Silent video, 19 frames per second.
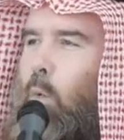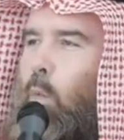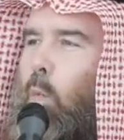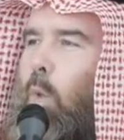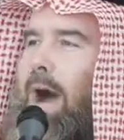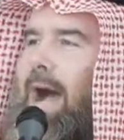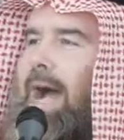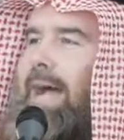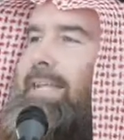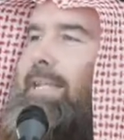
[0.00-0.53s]

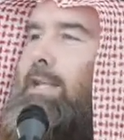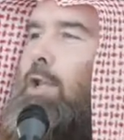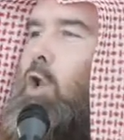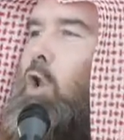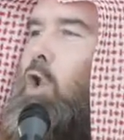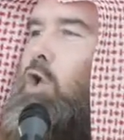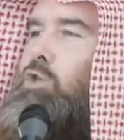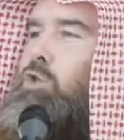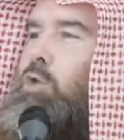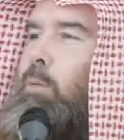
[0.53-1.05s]
why did
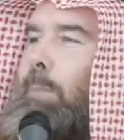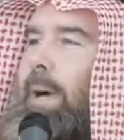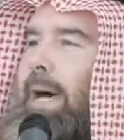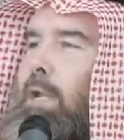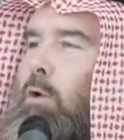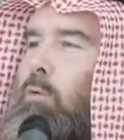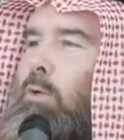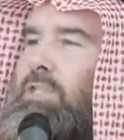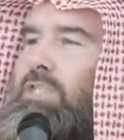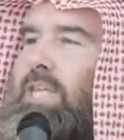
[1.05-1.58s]
Allah
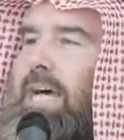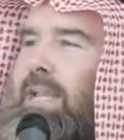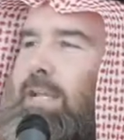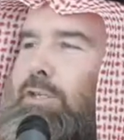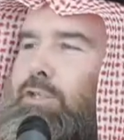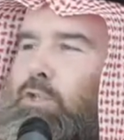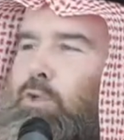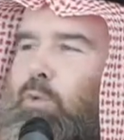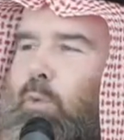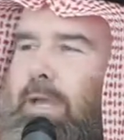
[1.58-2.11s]
subhanahu wa
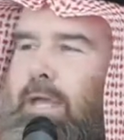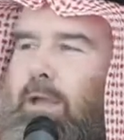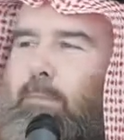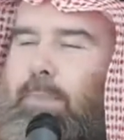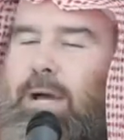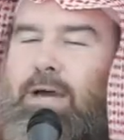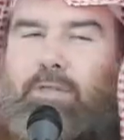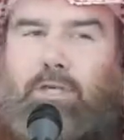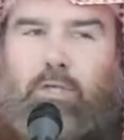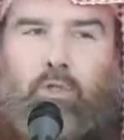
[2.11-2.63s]
ta'ala swear
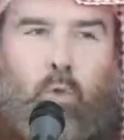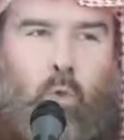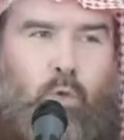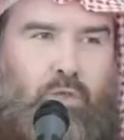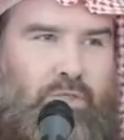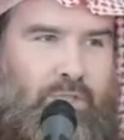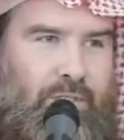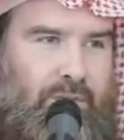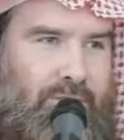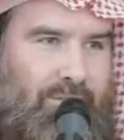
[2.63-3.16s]
by these
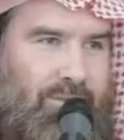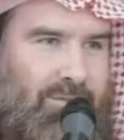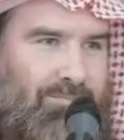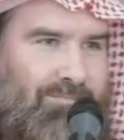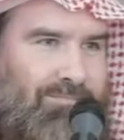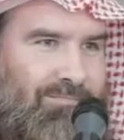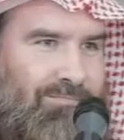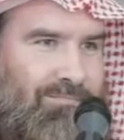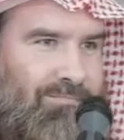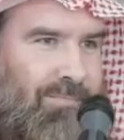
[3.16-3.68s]
horses?
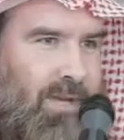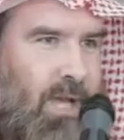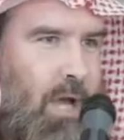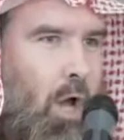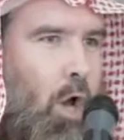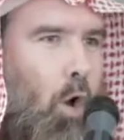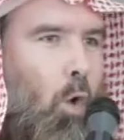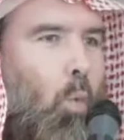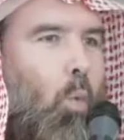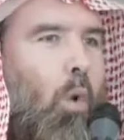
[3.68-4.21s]

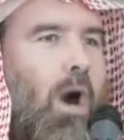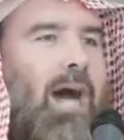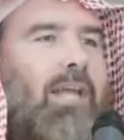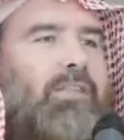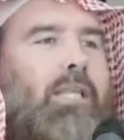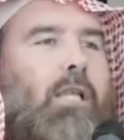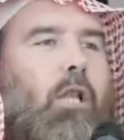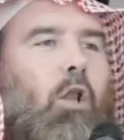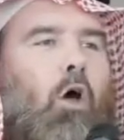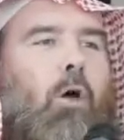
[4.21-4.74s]

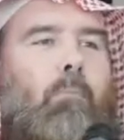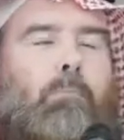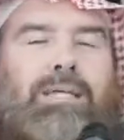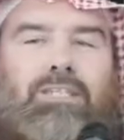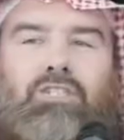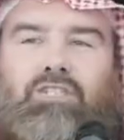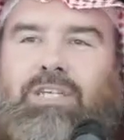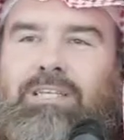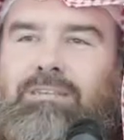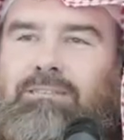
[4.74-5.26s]
Why did Allah
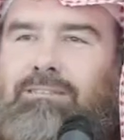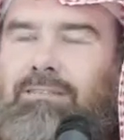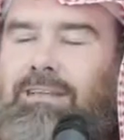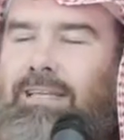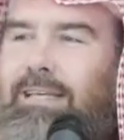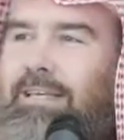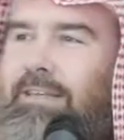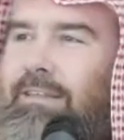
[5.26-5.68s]
mention